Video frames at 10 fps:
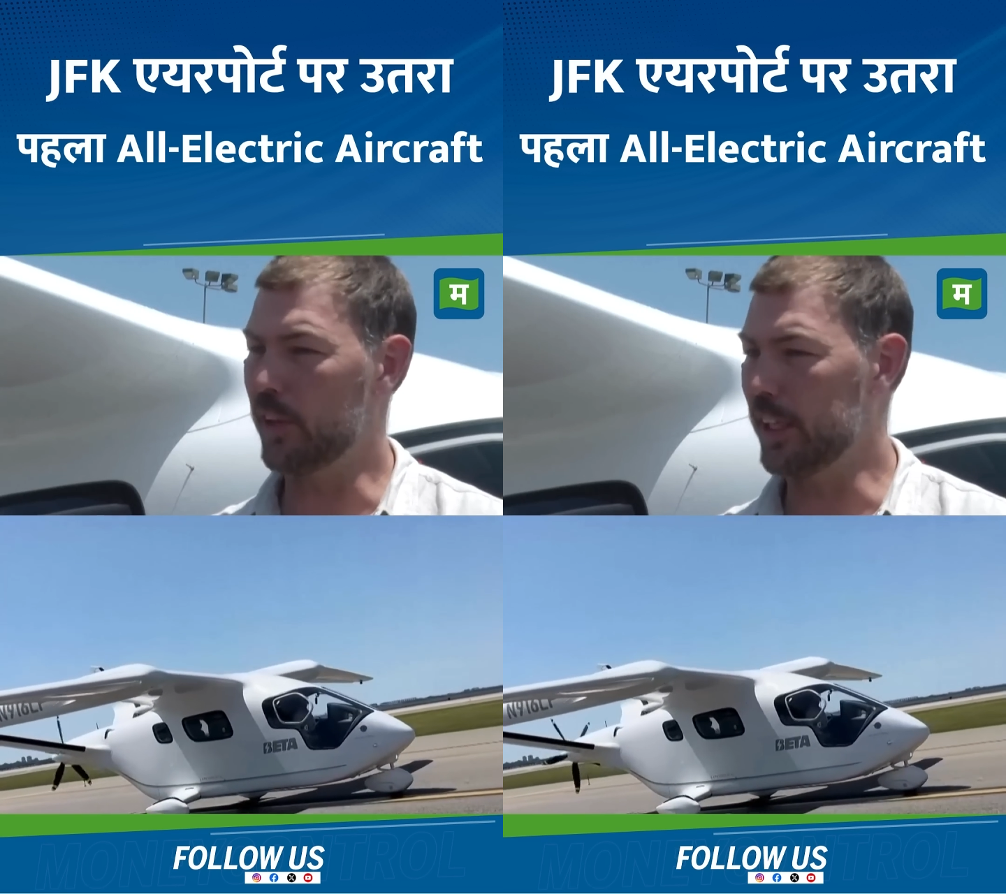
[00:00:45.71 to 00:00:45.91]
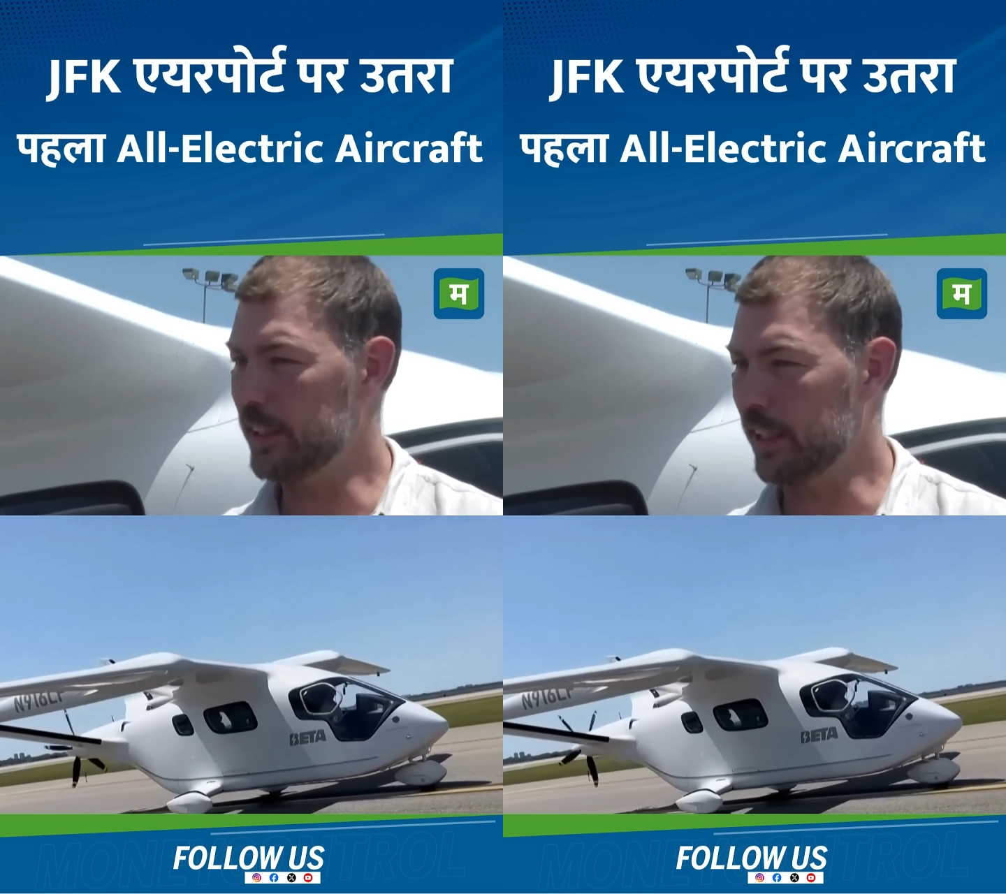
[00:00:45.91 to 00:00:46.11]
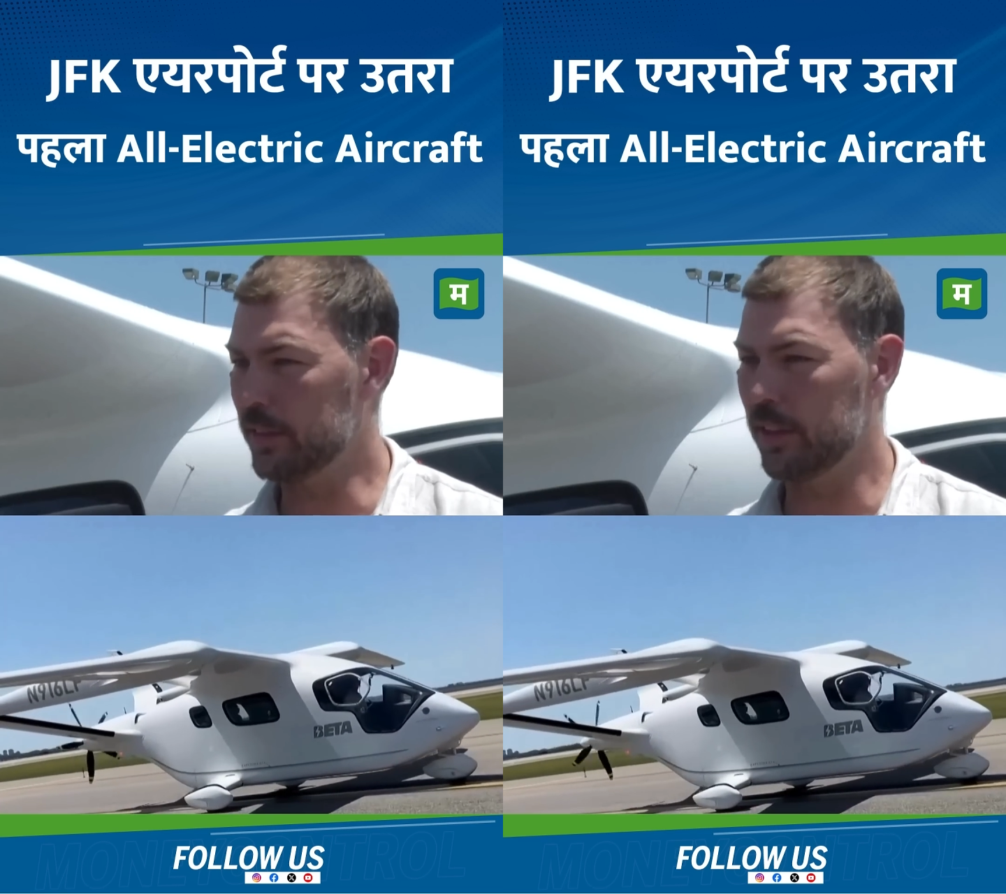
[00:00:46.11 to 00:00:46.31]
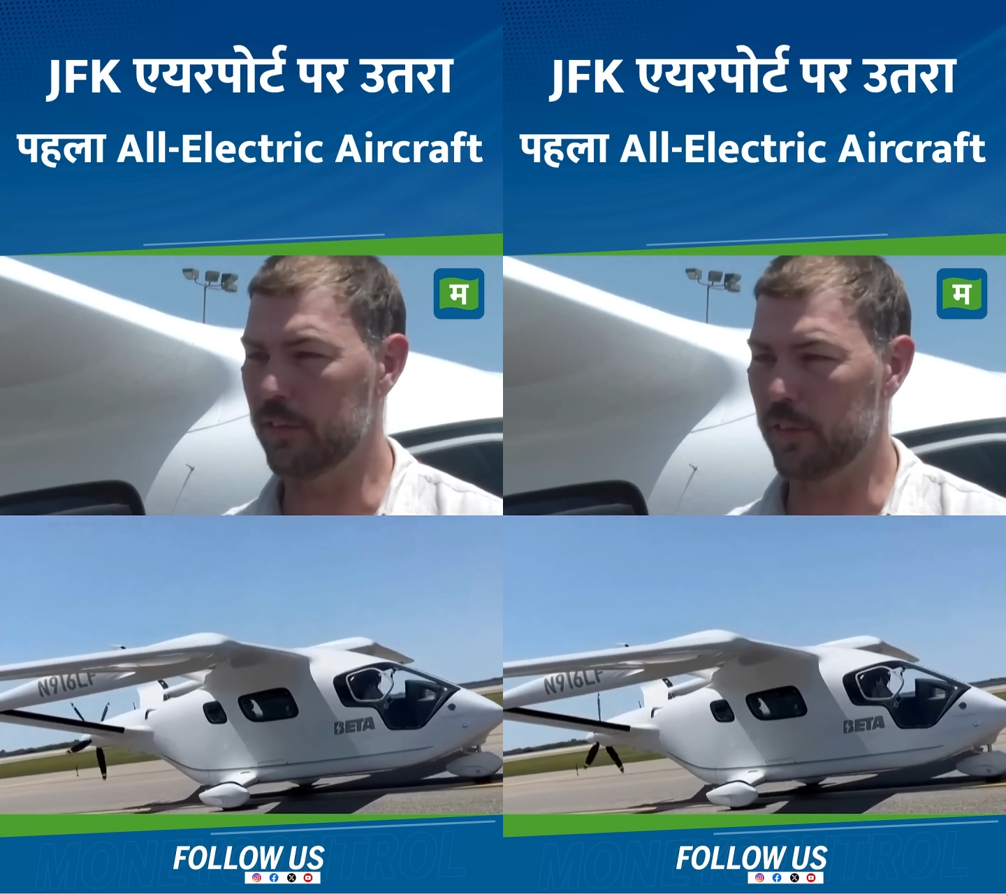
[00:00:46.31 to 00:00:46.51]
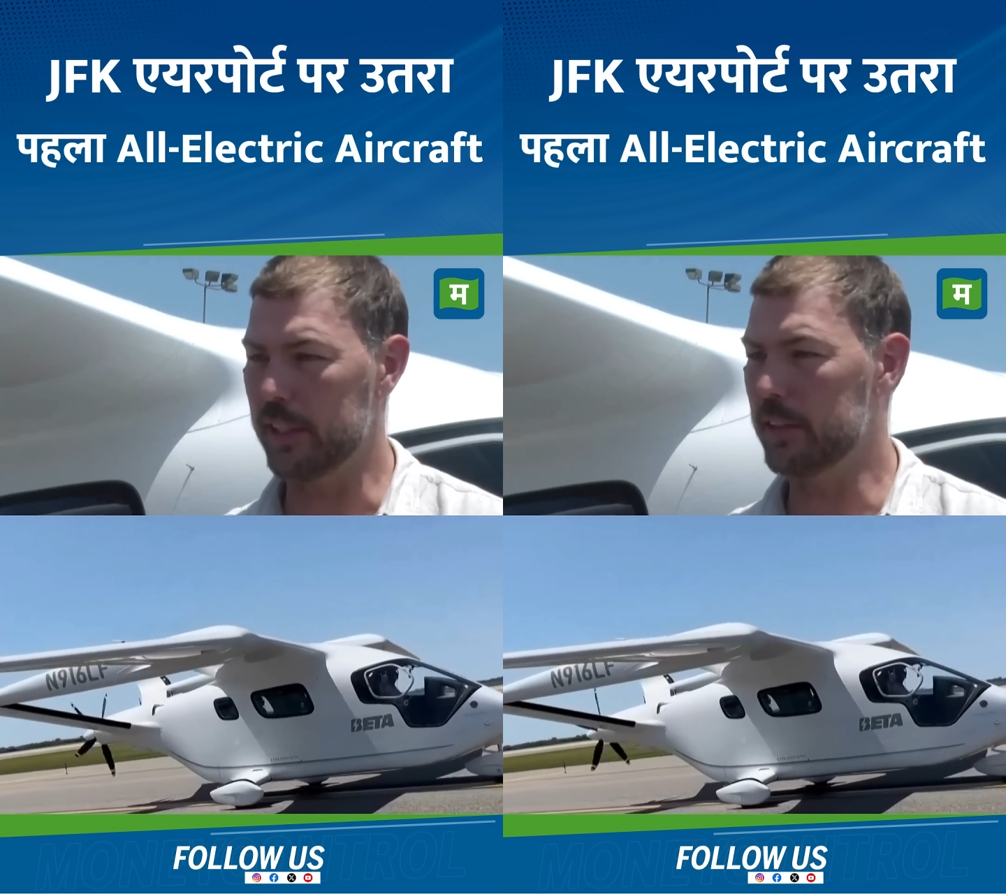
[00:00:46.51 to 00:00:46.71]
flight tested
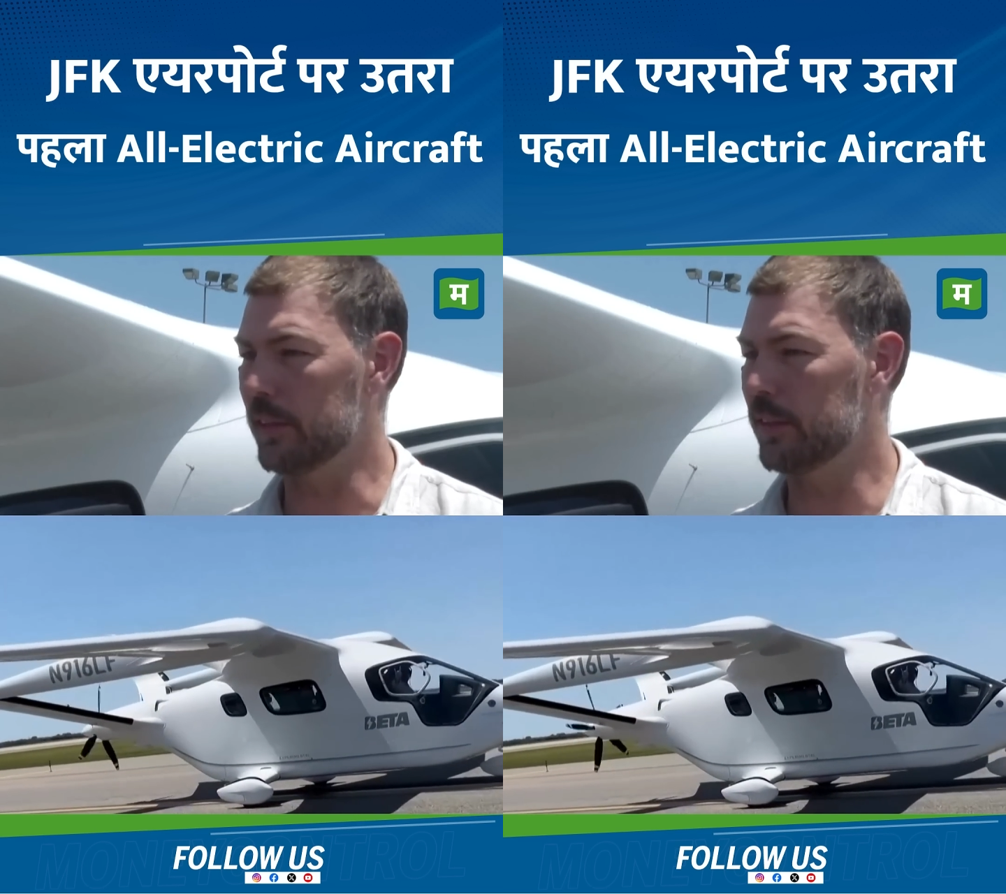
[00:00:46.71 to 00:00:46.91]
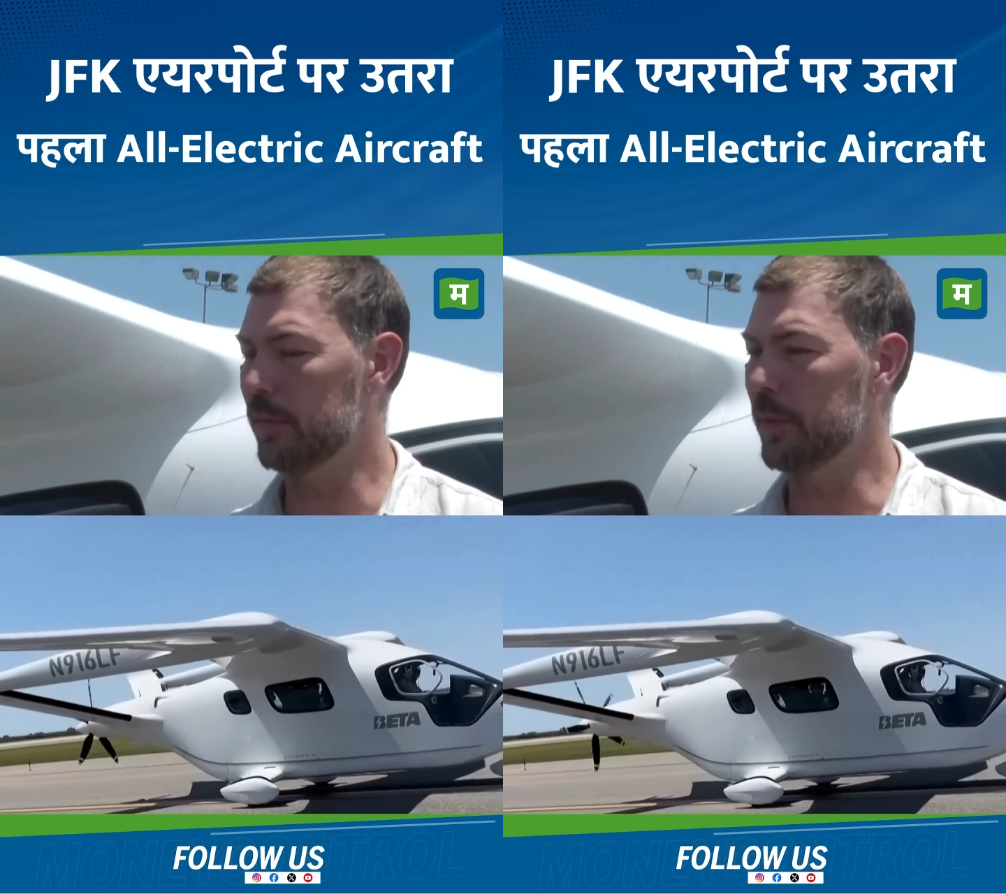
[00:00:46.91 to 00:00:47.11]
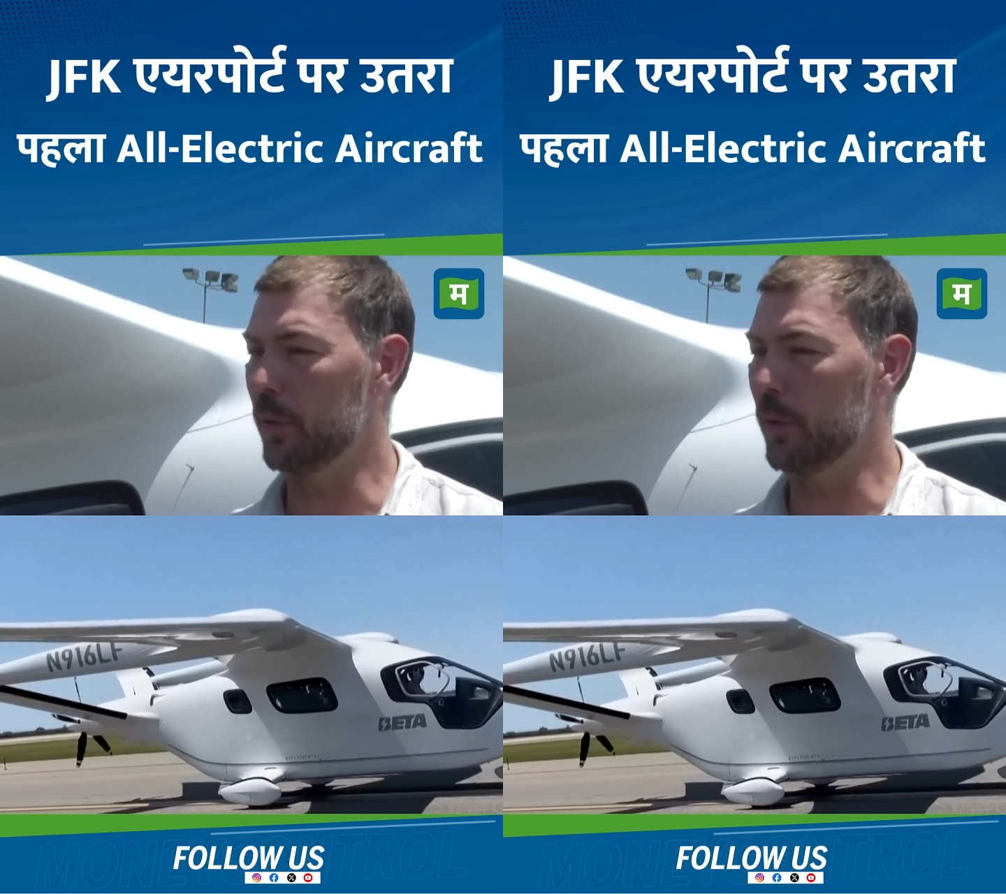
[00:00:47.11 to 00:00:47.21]
and flight tested them,